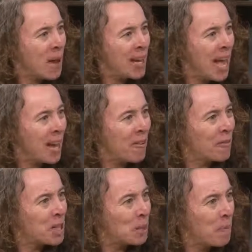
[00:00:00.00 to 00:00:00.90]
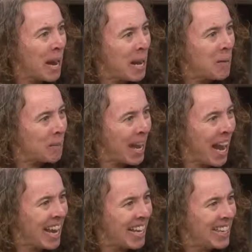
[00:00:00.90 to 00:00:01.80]
made out of a Spam
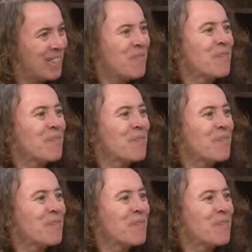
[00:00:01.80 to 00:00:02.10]
can.